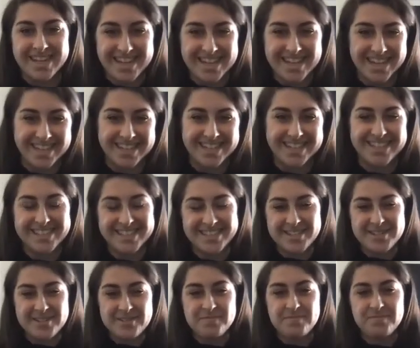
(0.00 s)

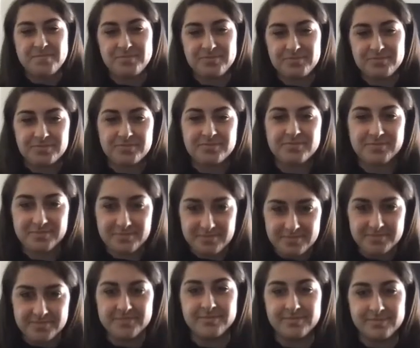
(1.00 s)

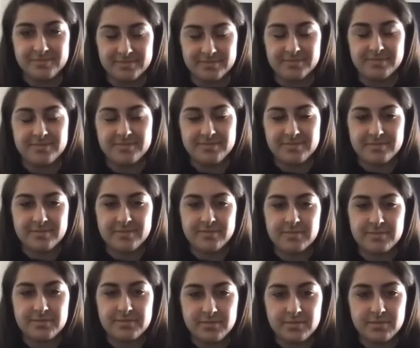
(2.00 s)

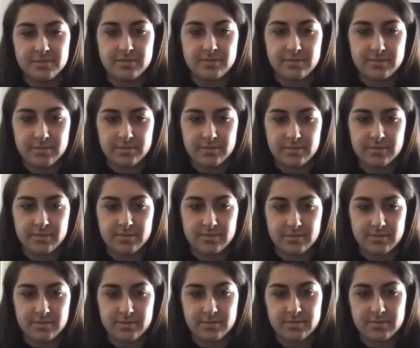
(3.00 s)

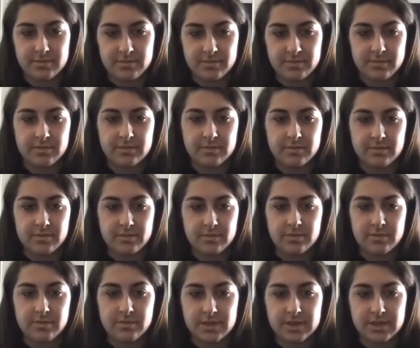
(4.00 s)

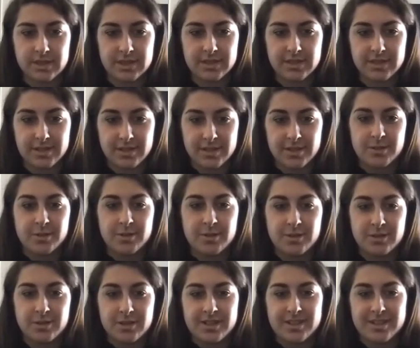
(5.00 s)

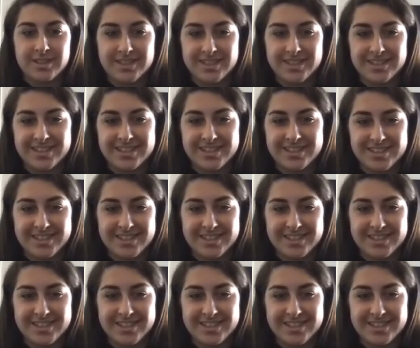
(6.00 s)
(silent)